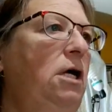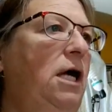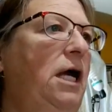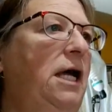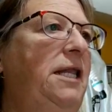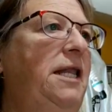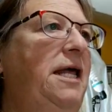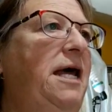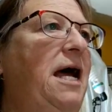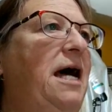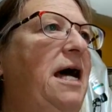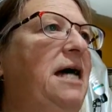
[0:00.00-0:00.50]

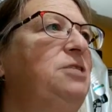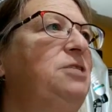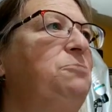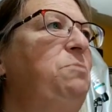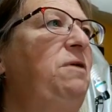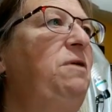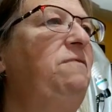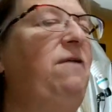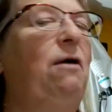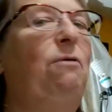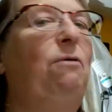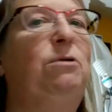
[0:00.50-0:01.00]
And they asked
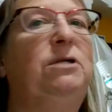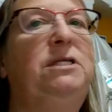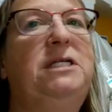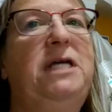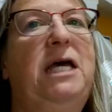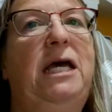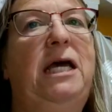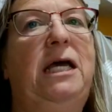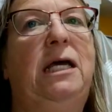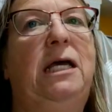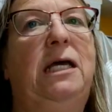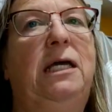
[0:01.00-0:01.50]
me if I would
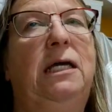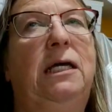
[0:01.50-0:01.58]
take